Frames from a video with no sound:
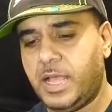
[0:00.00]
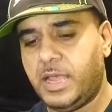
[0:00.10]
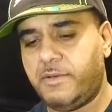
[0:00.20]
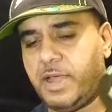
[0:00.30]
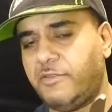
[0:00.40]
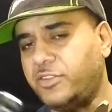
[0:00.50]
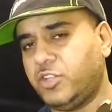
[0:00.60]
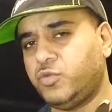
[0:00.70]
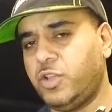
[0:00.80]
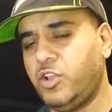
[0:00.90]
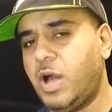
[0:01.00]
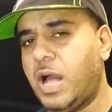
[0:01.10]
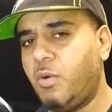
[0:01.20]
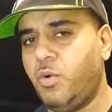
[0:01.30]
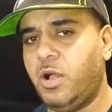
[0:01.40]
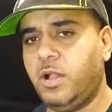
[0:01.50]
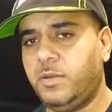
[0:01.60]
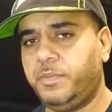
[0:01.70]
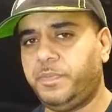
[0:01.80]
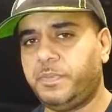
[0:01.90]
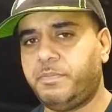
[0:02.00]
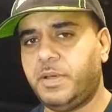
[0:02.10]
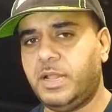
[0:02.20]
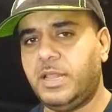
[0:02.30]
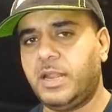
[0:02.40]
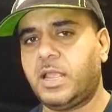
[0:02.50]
Right after this video, I will put a little